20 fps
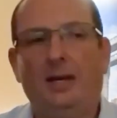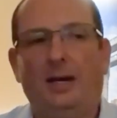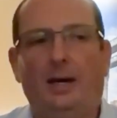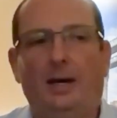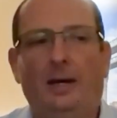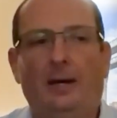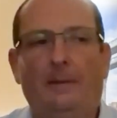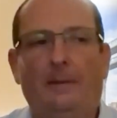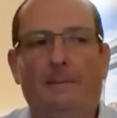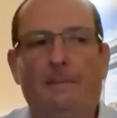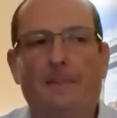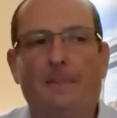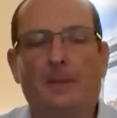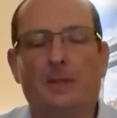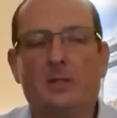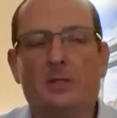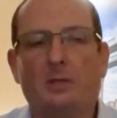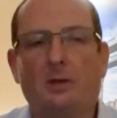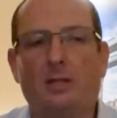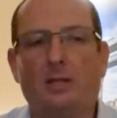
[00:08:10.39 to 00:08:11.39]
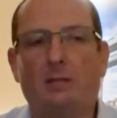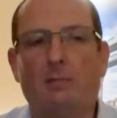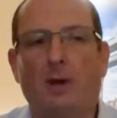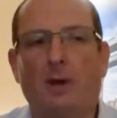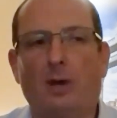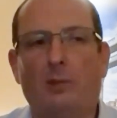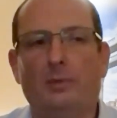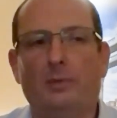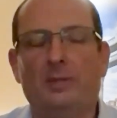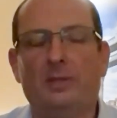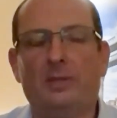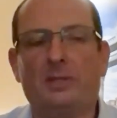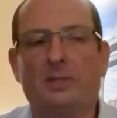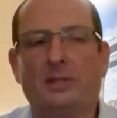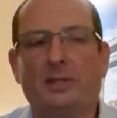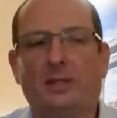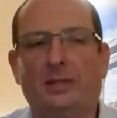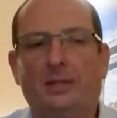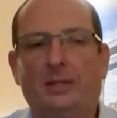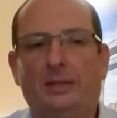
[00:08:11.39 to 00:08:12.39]
So at the moment,
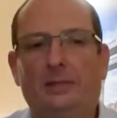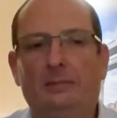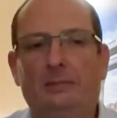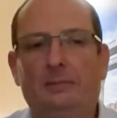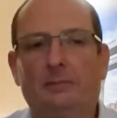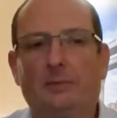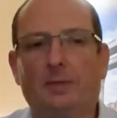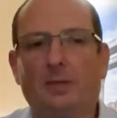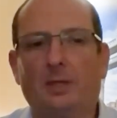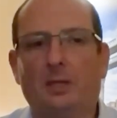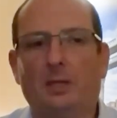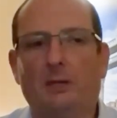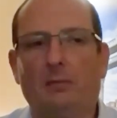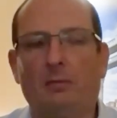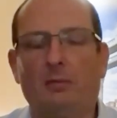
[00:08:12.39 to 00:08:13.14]
you know,